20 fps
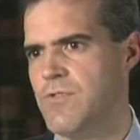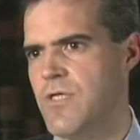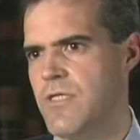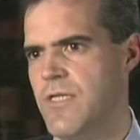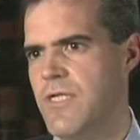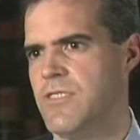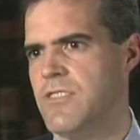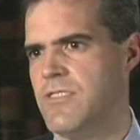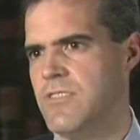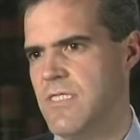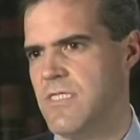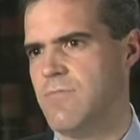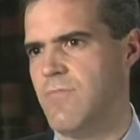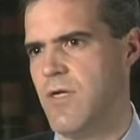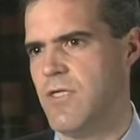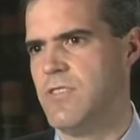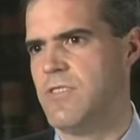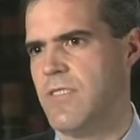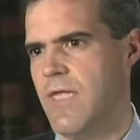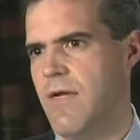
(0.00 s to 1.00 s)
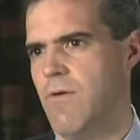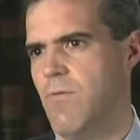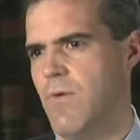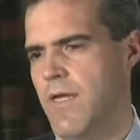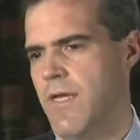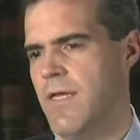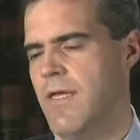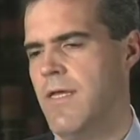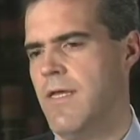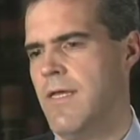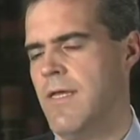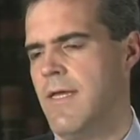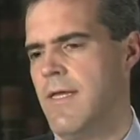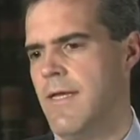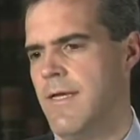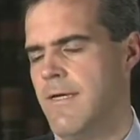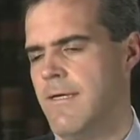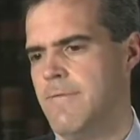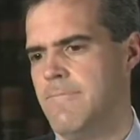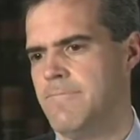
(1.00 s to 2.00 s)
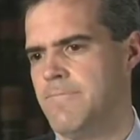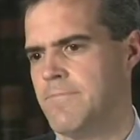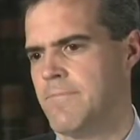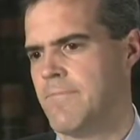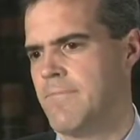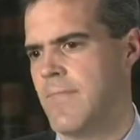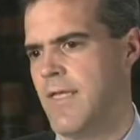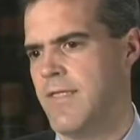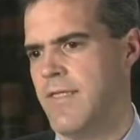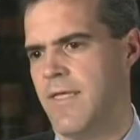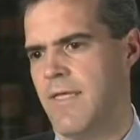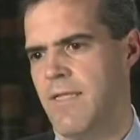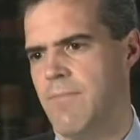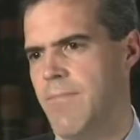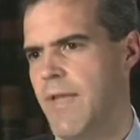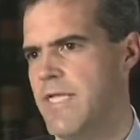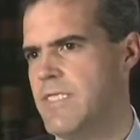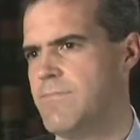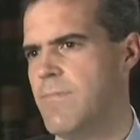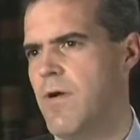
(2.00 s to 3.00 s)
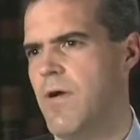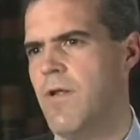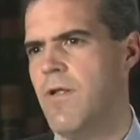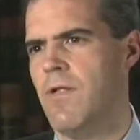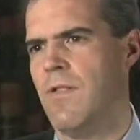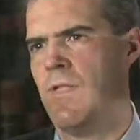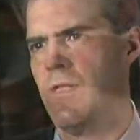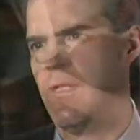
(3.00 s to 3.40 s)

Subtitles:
conditions as much that way. I think in baseball,